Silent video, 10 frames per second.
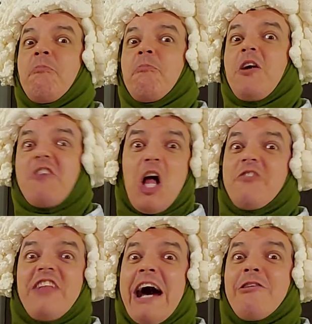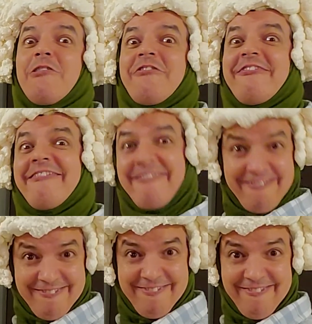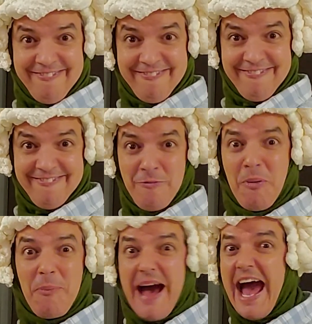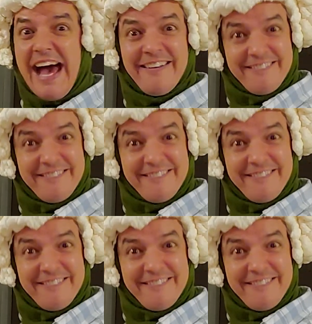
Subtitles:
A cauliflower. Bye-bye.